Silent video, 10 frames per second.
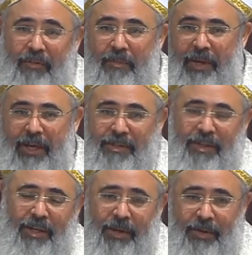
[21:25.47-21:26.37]
days to
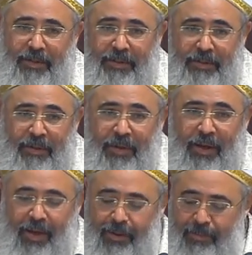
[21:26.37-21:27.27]
years
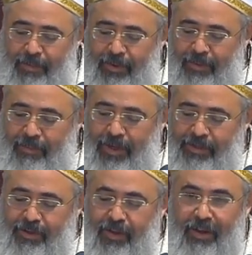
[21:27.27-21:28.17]
um, based
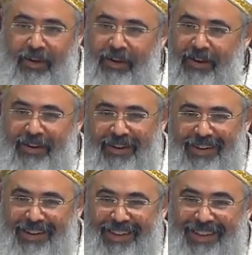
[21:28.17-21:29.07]
on
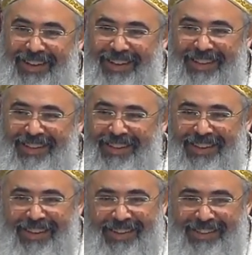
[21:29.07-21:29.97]
uh,
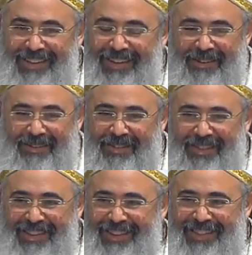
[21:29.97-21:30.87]
either
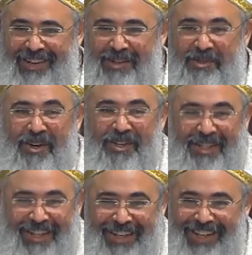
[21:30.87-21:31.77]
the, the
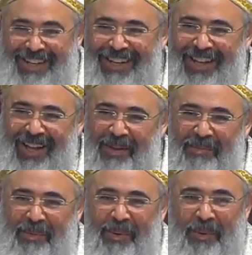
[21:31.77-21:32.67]
construction
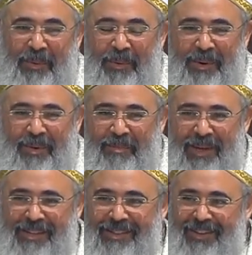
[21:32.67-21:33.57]
um, or
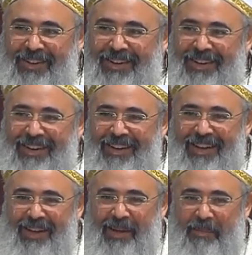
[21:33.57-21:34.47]
based on
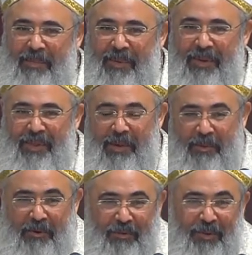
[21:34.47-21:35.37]
um, the
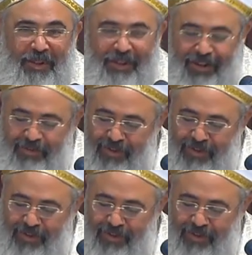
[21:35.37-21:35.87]
approval of, of,